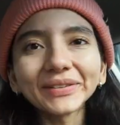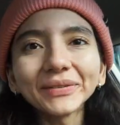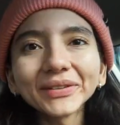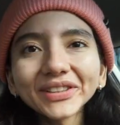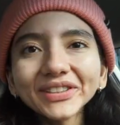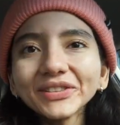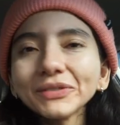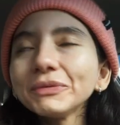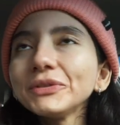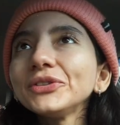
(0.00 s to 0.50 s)
I
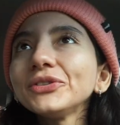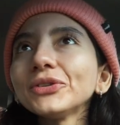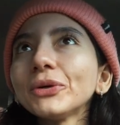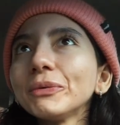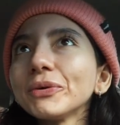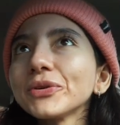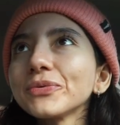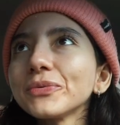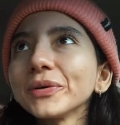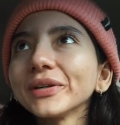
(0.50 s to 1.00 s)
wanted to be so
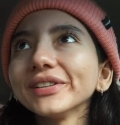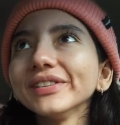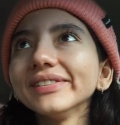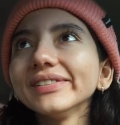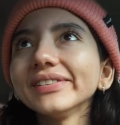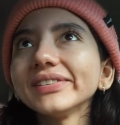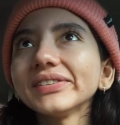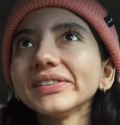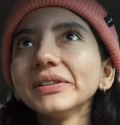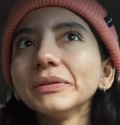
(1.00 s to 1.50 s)
much more
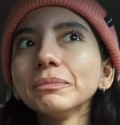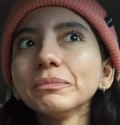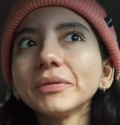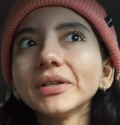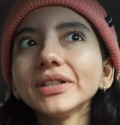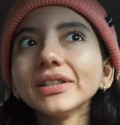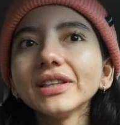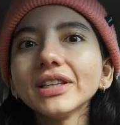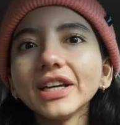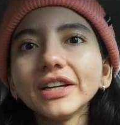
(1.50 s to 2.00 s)
consistent,
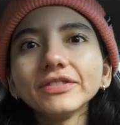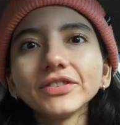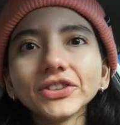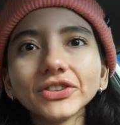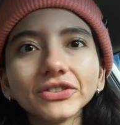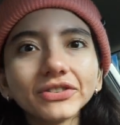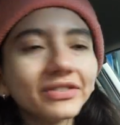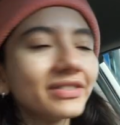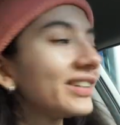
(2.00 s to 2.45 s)
but life just